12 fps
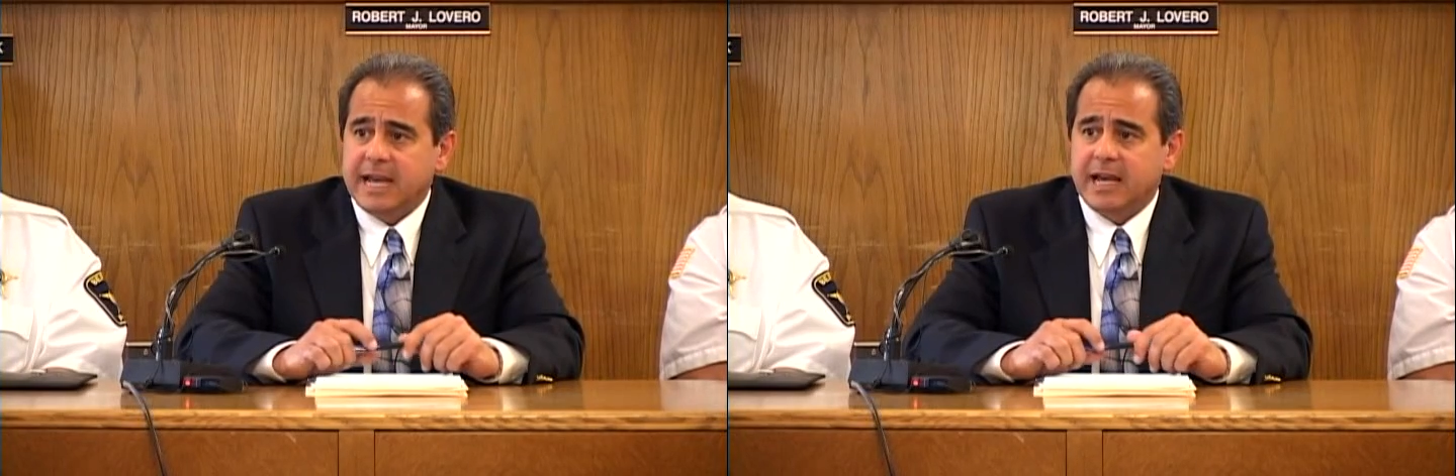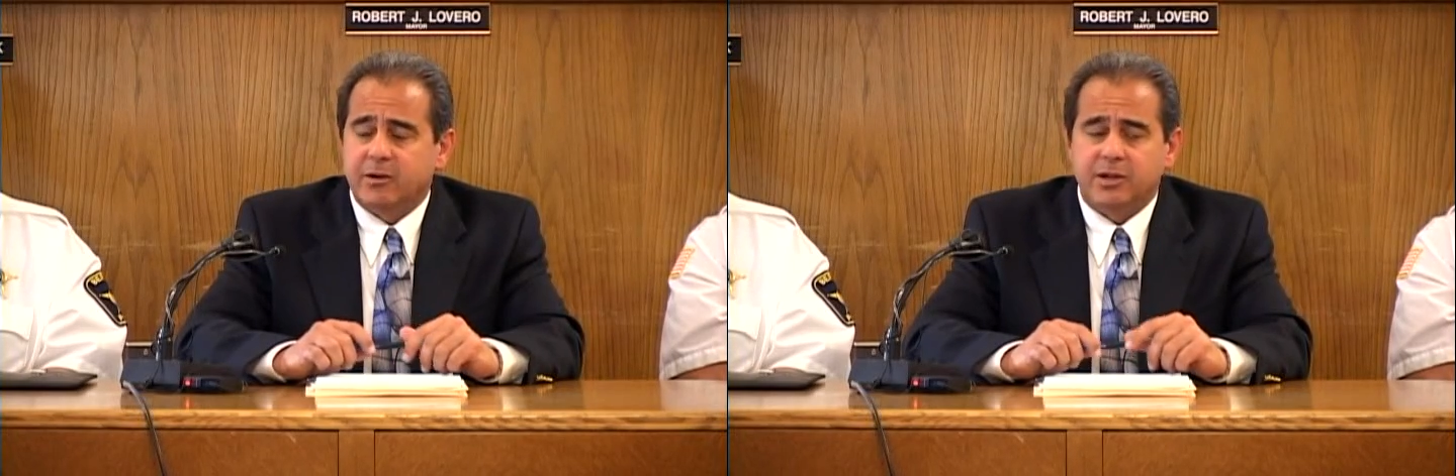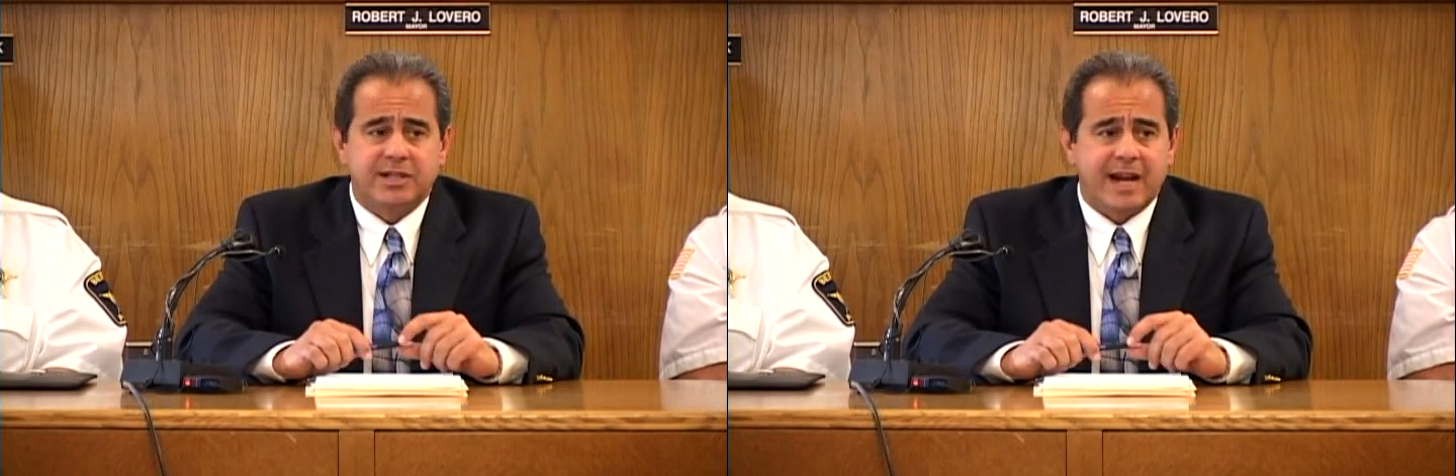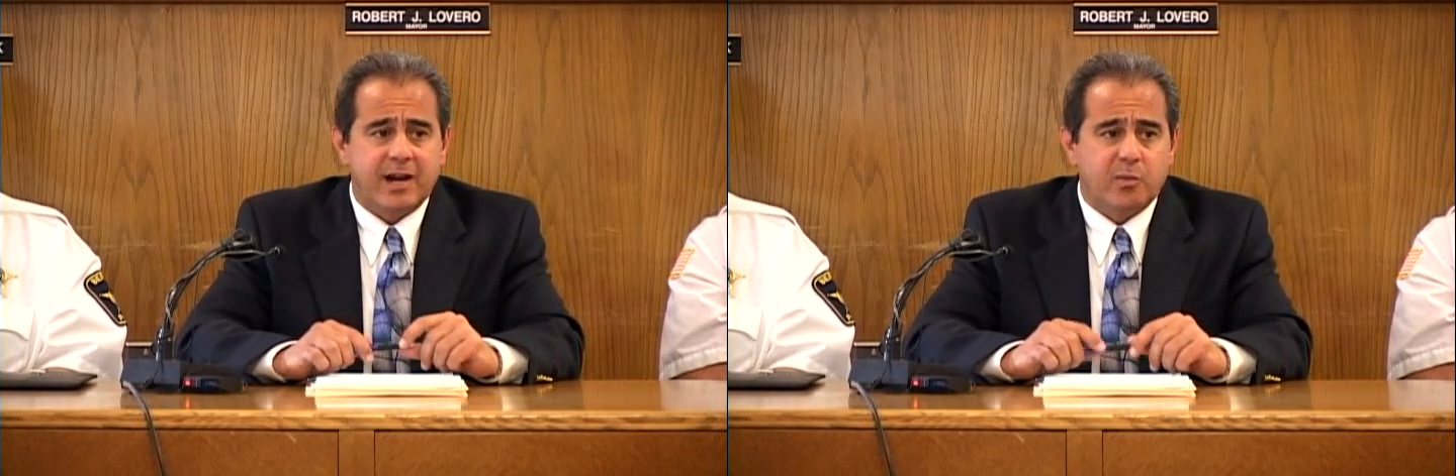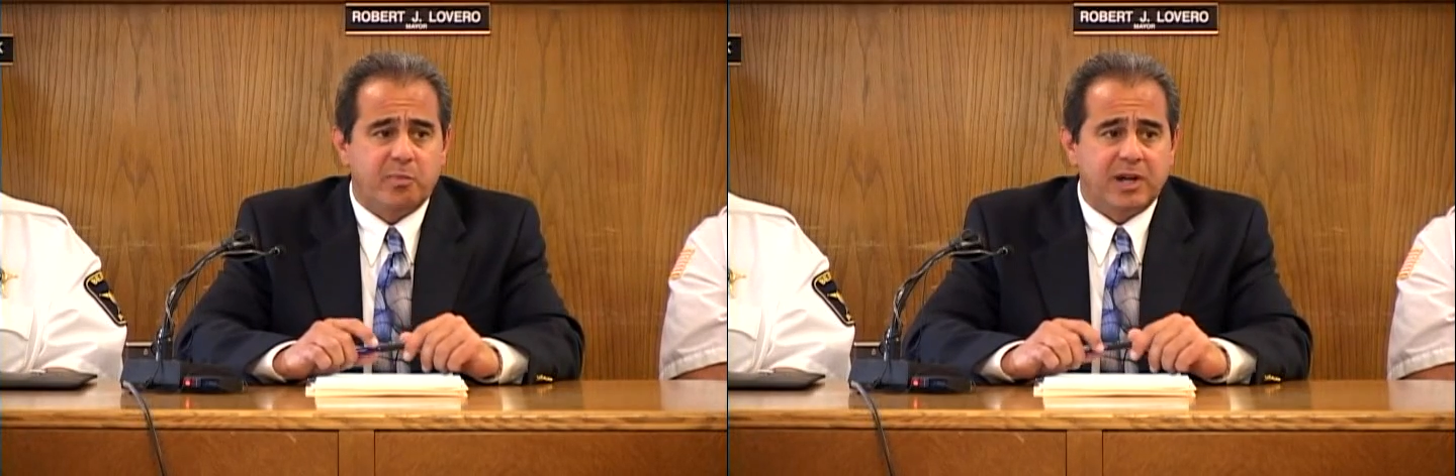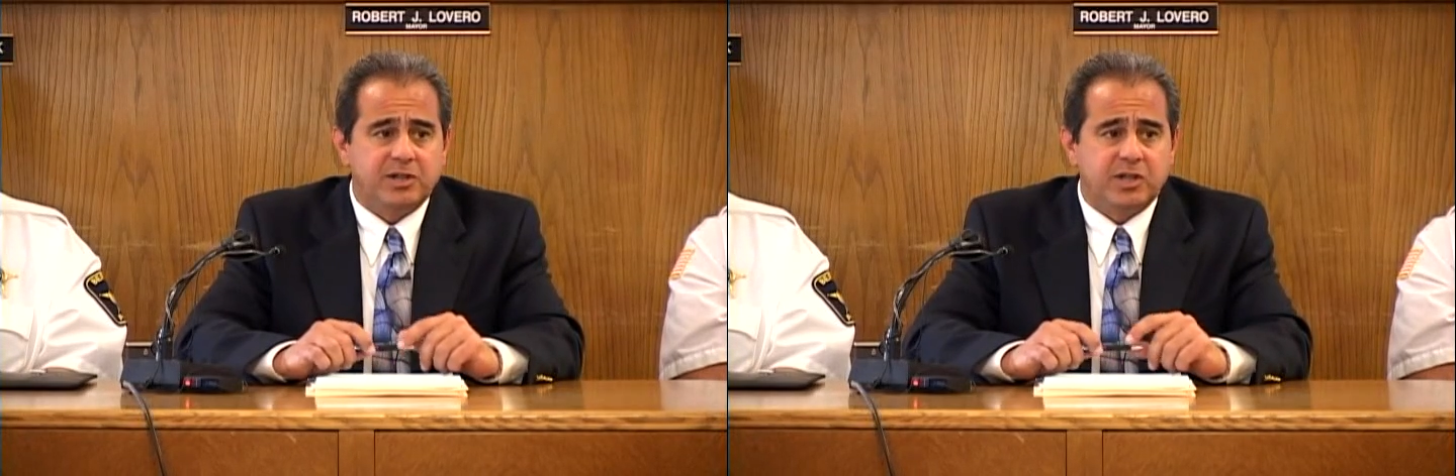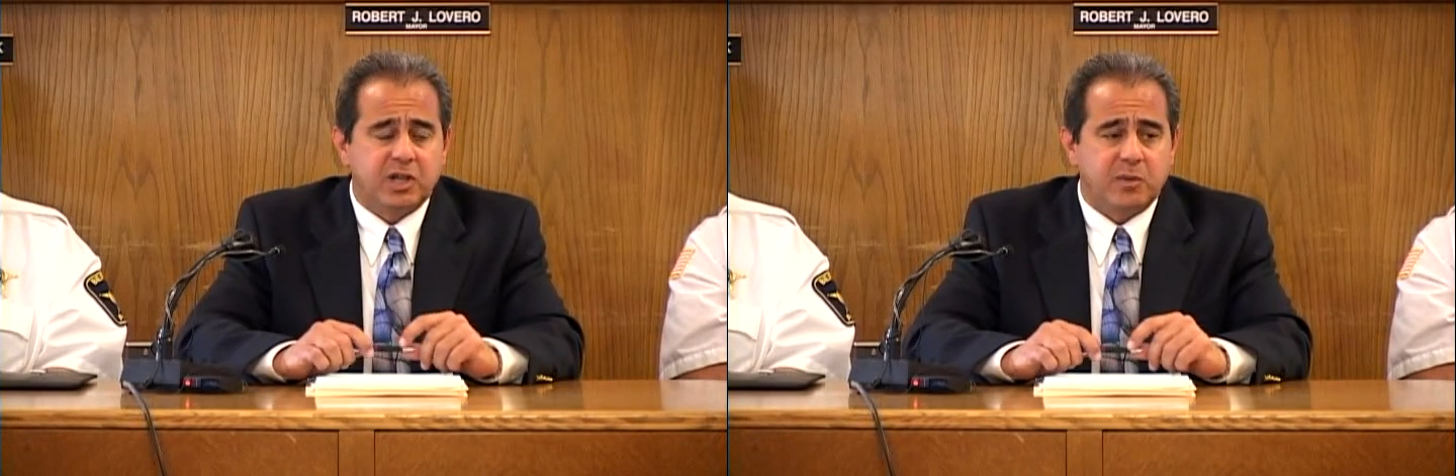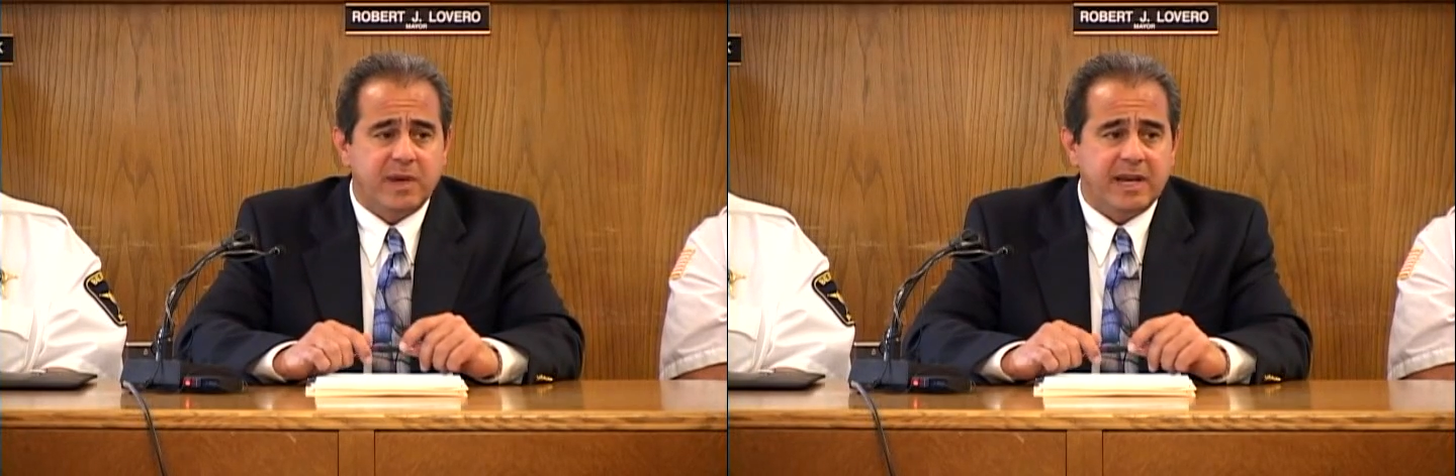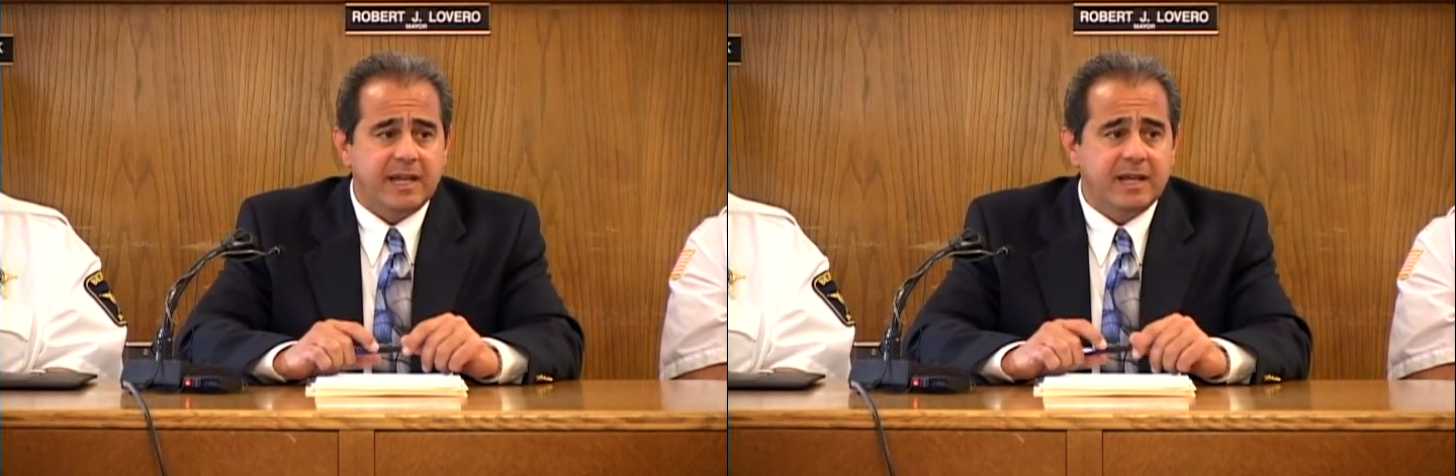and her entire budget
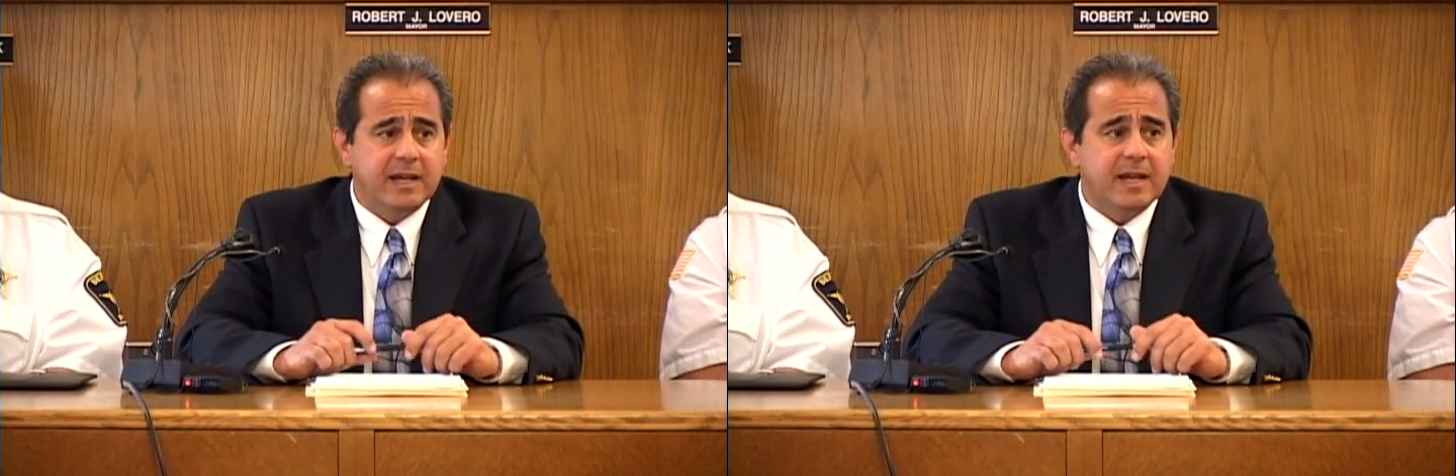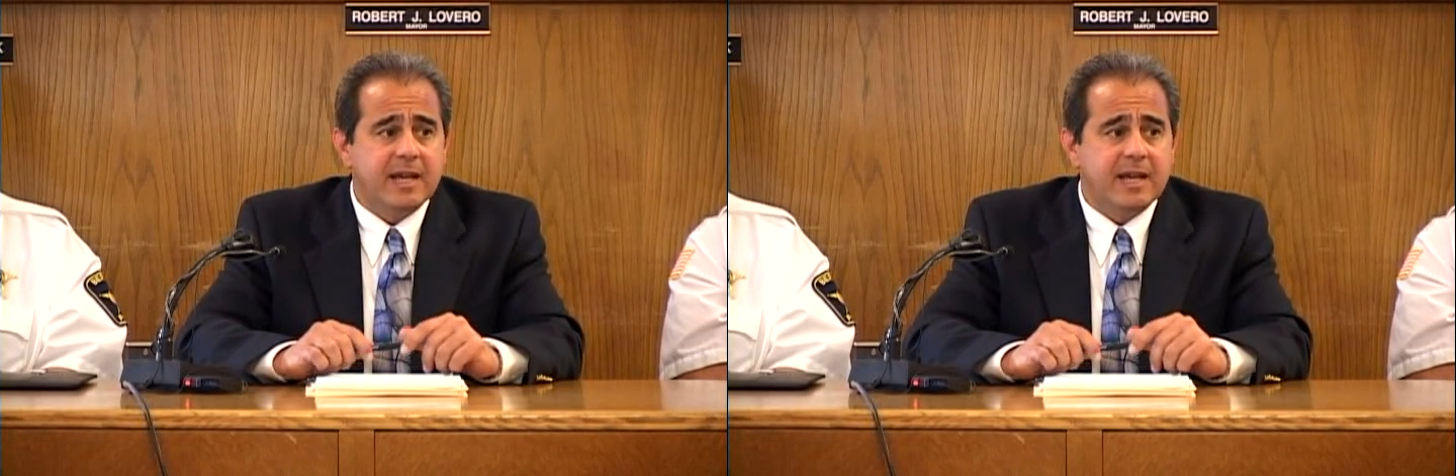committee,